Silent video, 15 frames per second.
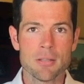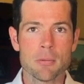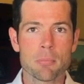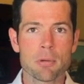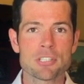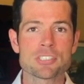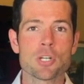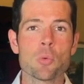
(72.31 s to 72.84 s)

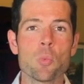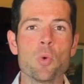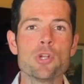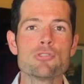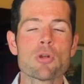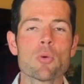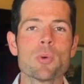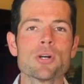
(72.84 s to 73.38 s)
President
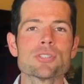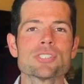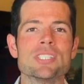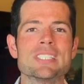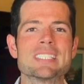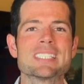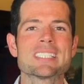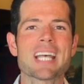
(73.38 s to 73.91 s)
Woodrow Wilson
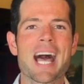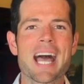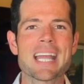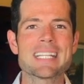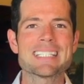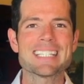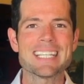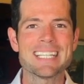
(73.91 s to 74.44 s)

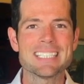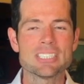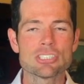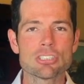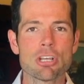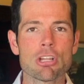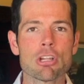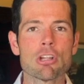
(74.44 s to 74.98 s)
signed
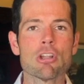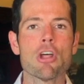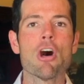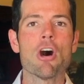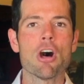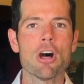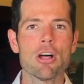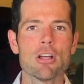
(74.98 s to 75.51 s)
into
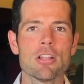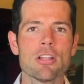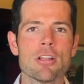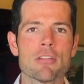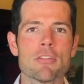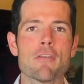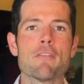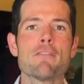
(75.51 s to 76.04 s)
law
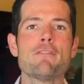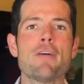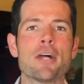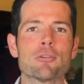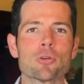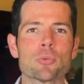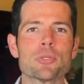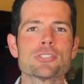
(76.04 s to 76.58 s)
the
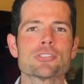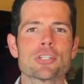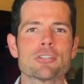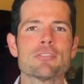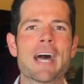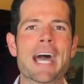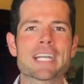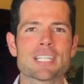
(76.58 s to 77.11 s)
Federal Reserve
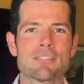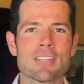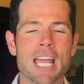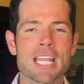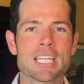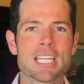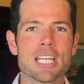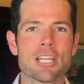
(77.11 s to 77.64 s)
Act of
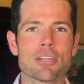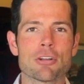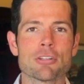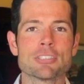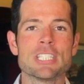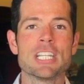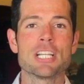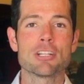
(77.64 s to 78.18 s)

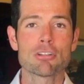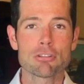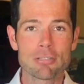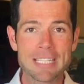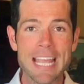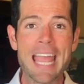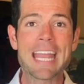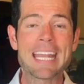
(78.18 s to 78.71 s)
1913,
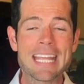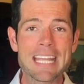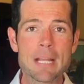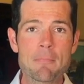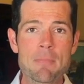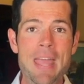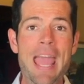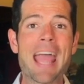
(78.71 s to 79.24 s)
creating
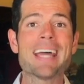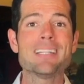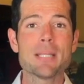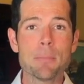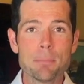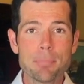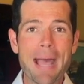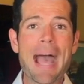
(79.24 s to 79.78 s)
and
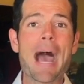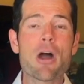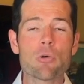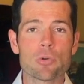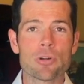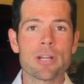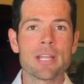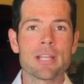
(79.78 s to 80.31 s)

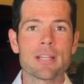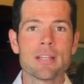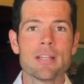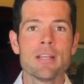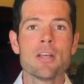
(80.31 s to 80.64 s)
empowering